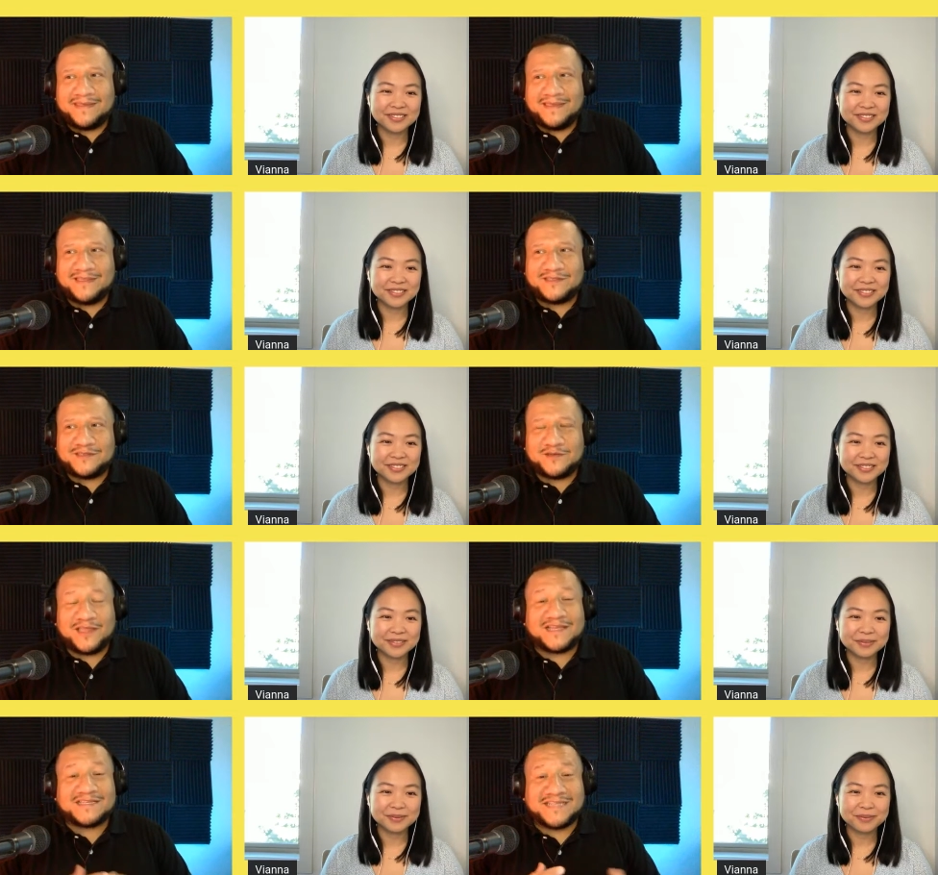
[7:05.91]
Speaker 1: into
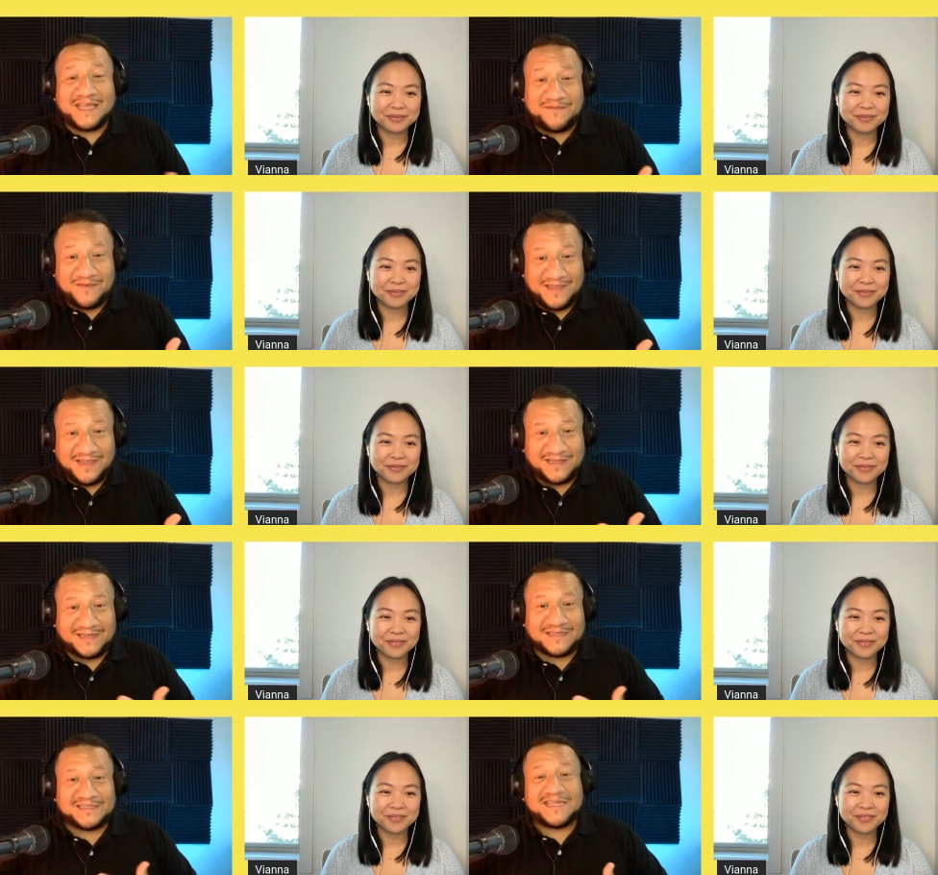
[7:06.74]
like
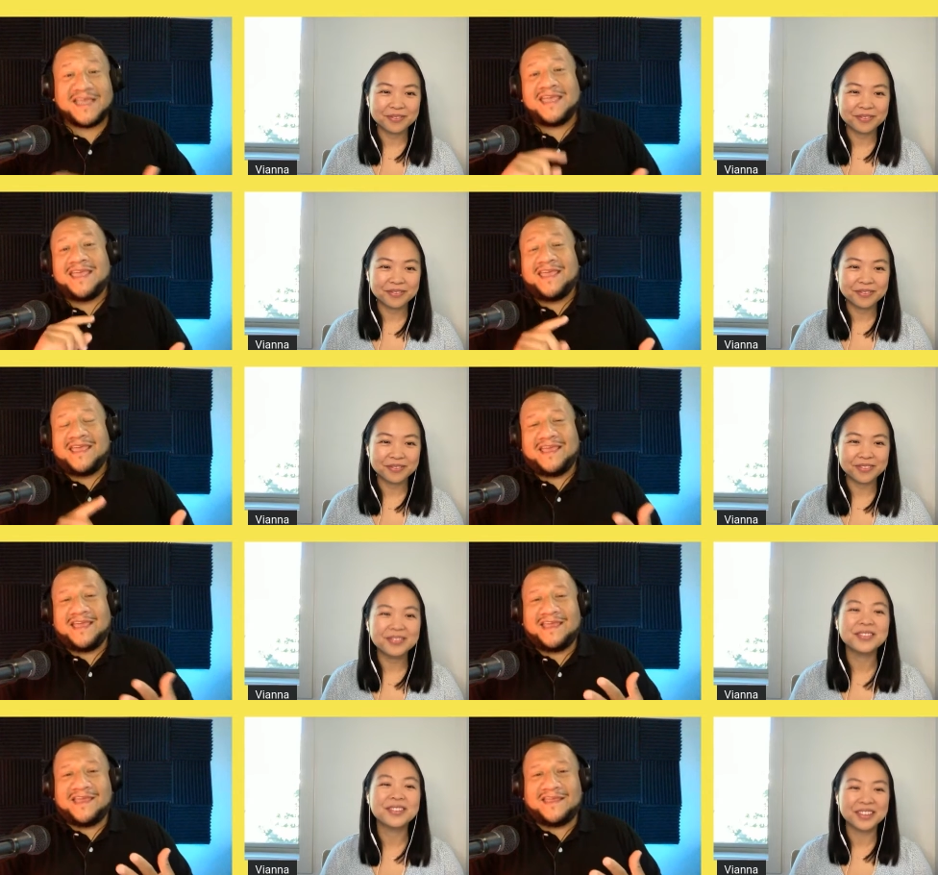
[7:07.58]
savings
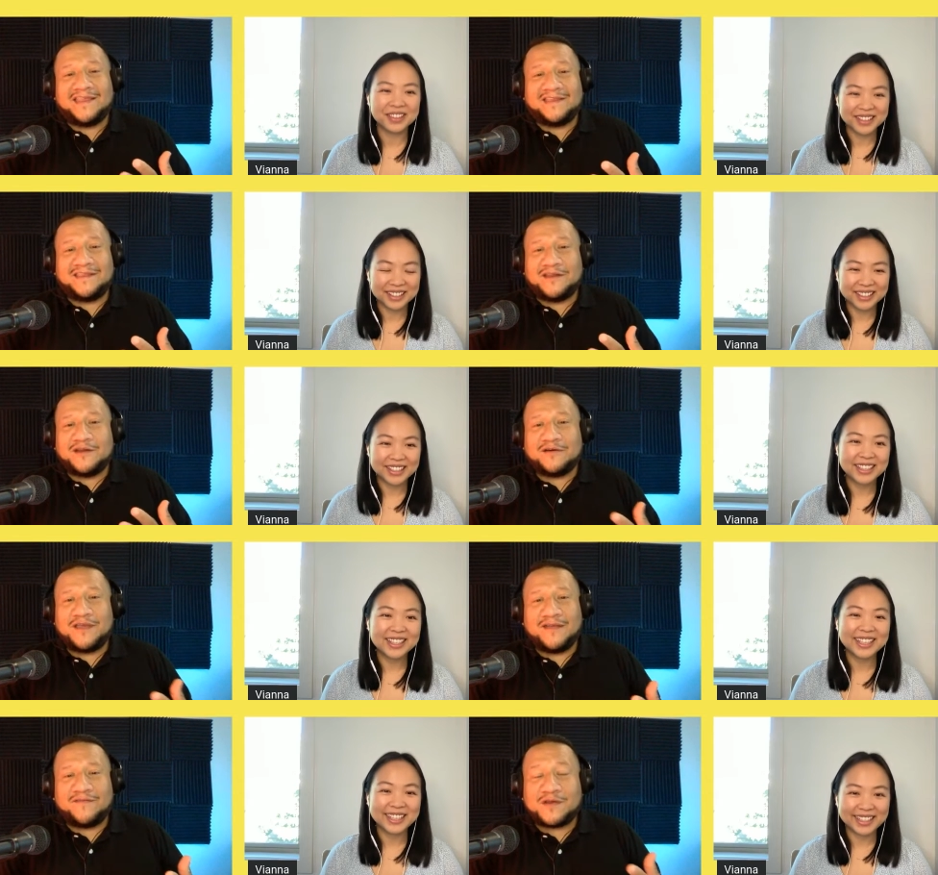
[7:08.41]
and you know
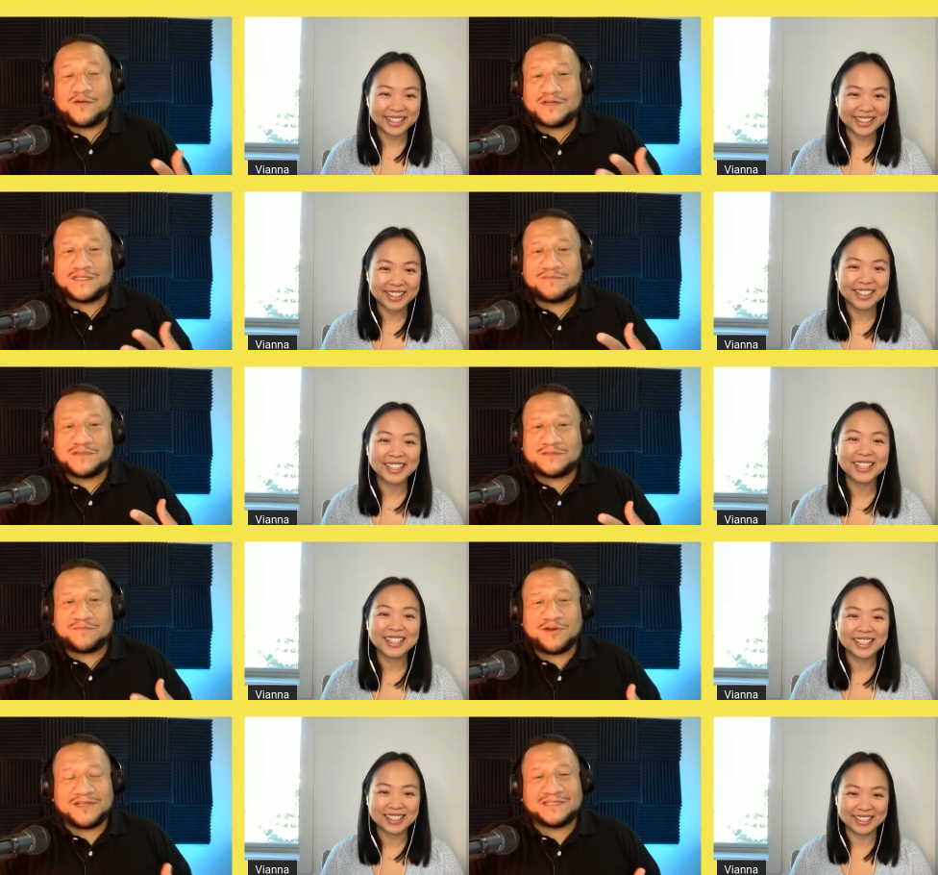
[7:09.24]
every Christmas
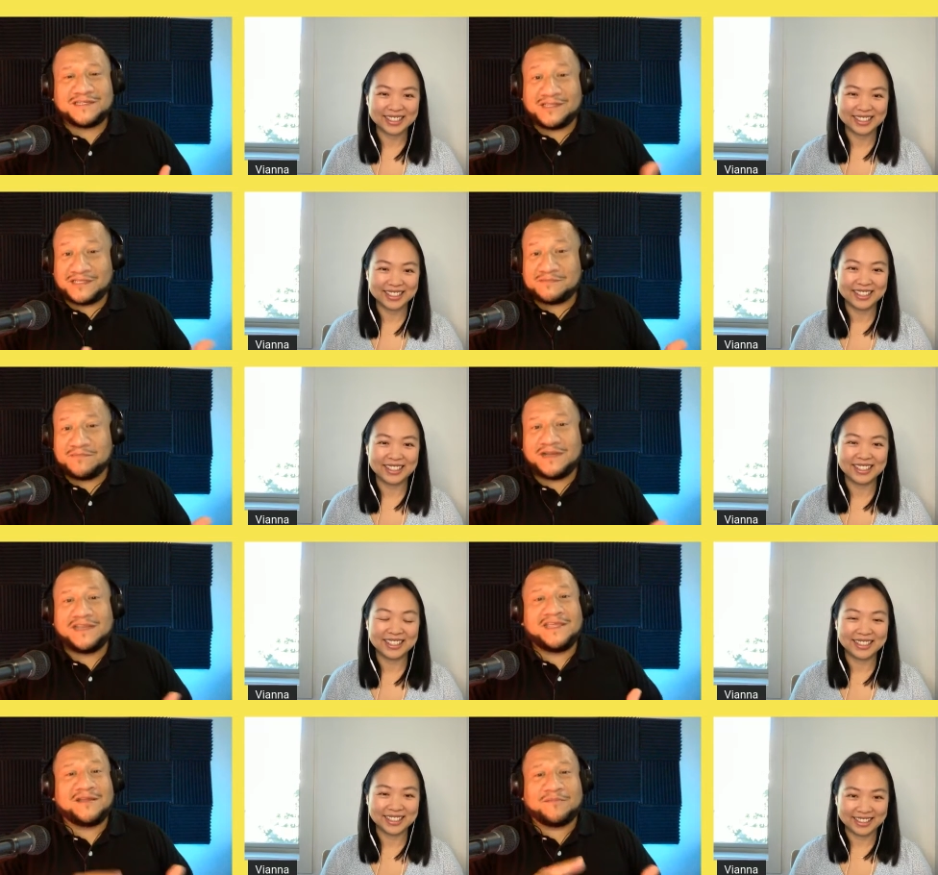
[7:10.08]
present that's
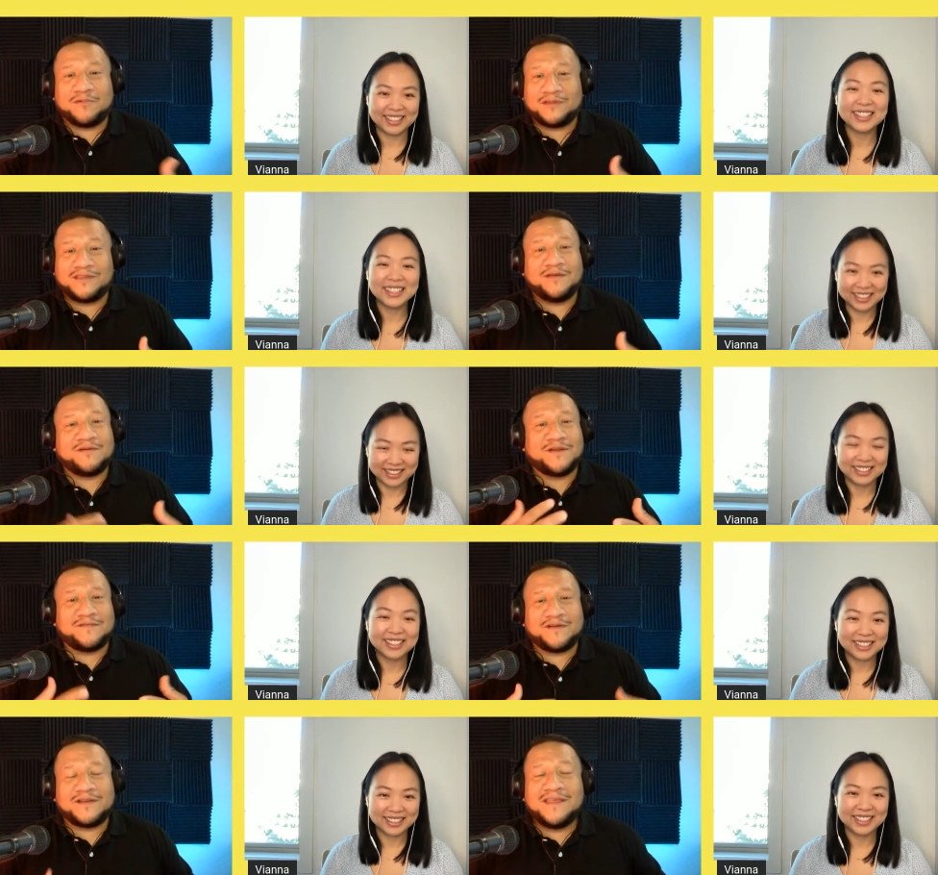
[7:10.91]
money or birthday
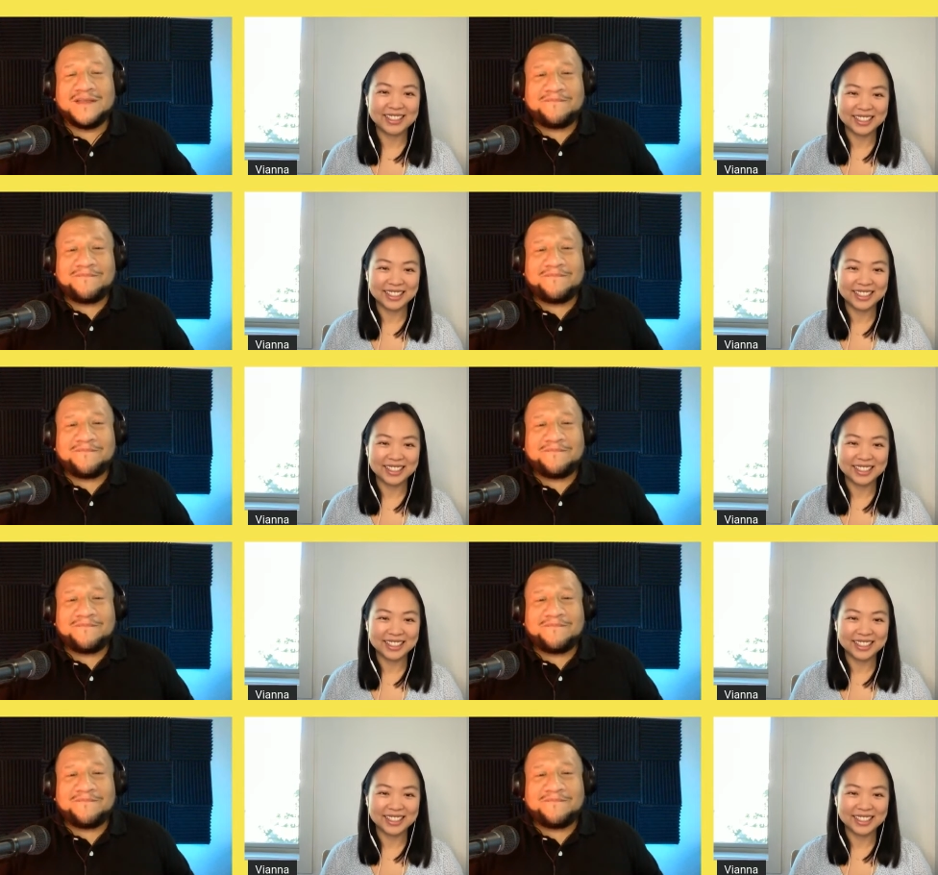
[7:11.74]
whatever.